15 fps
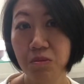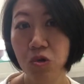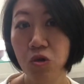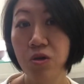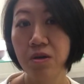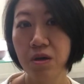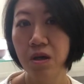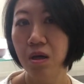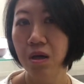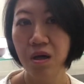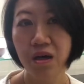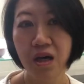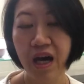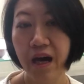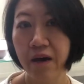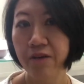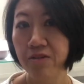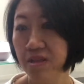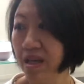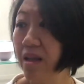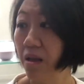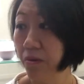good uh,
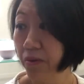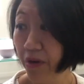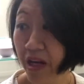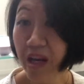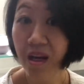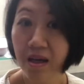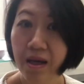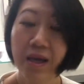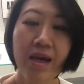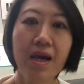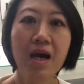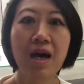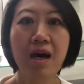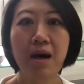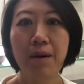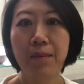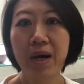salary, salary. Mm-hmm, mm-hmm.